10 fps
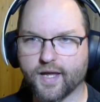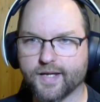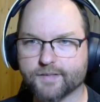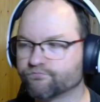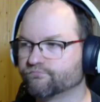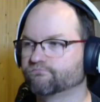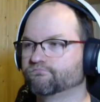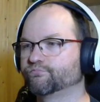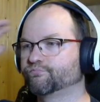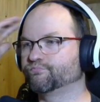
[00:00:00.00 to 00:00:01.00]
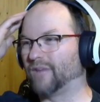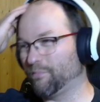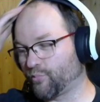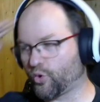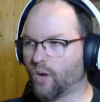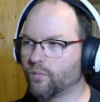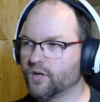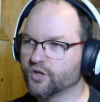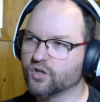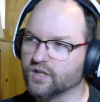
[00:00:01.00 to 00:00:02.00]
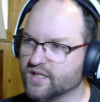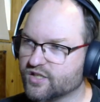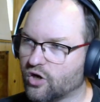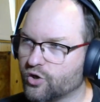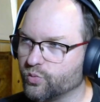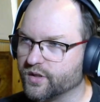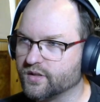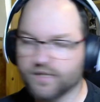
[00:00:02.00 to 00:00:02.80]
again, I'm probably gonna league start with